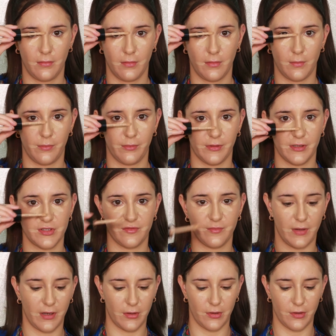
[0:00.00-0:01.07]
the bridge of
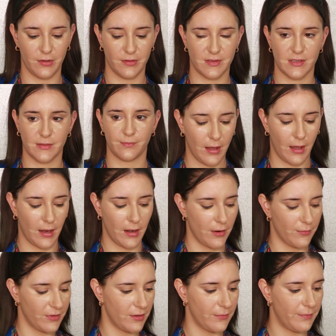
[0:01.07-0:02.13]
my nose. Okay, now
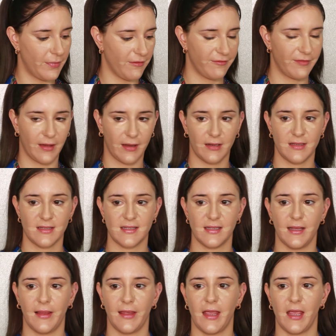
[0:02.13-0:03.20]
I'm going to buff that
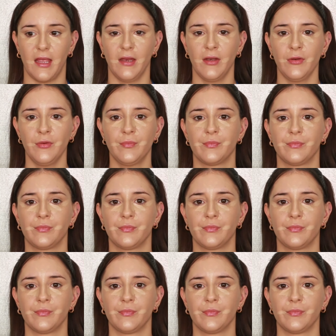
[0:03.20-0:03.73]
concealer in.